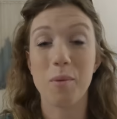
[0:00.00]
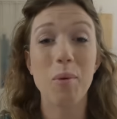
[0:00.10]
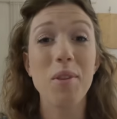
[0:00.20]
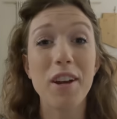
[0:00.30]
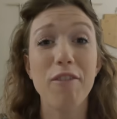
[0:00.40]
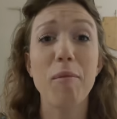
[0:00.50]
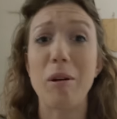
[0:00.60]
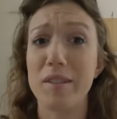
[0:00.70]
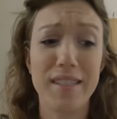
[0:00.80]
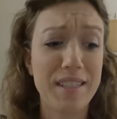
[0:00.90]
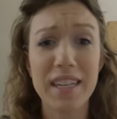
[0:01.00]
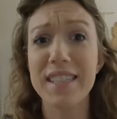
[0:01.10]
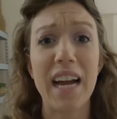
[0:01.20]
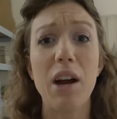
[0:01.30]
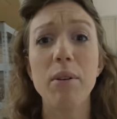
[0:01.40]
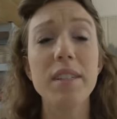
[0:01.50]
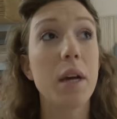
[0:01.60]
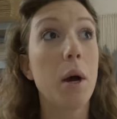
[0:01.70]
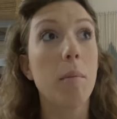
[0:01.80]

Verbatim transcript: We were there for about six hours,